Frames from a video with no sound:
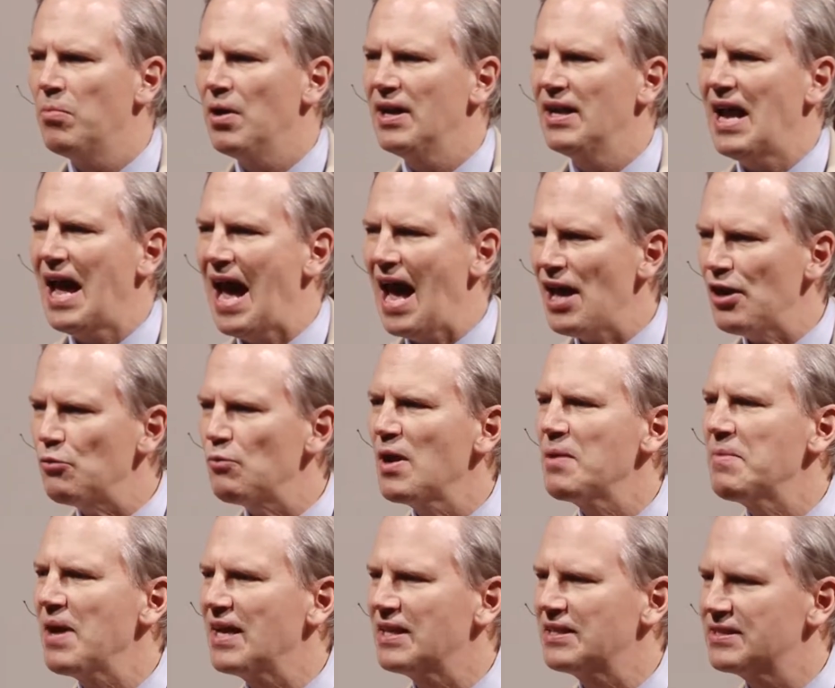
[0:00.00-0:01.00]
but how do we
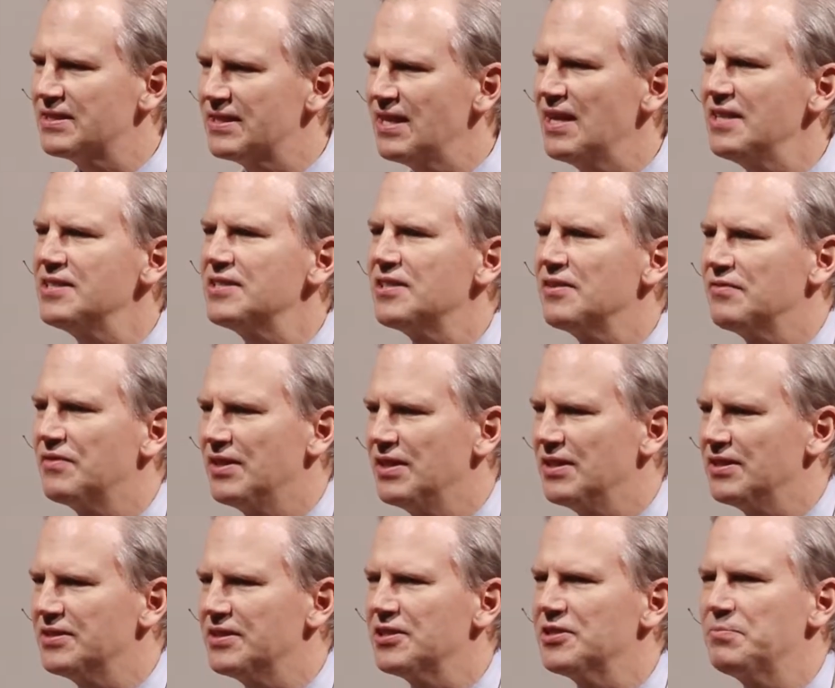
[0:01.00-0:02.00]
make sense of
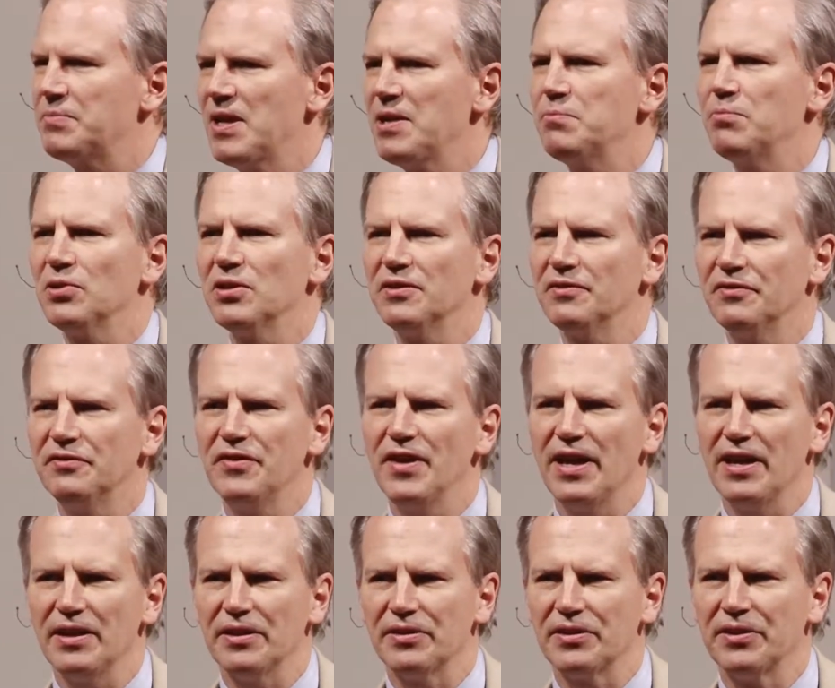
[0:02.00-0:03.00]
this as people of
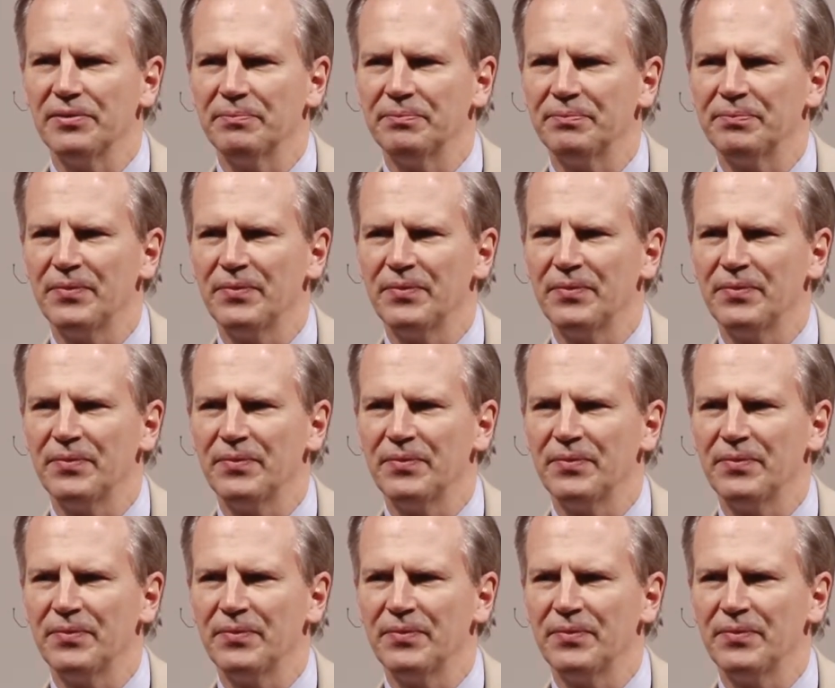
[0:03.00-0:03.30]
faith?